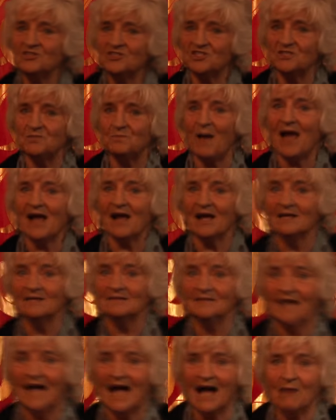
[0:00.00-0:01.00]
spec.
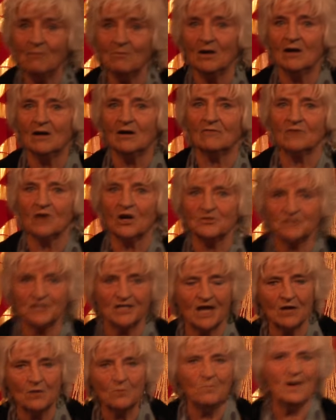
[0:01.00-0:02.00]
Oh, I've got to
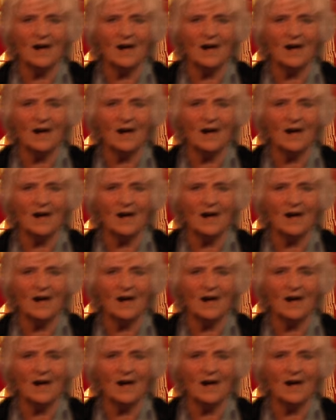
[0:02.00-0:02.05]
go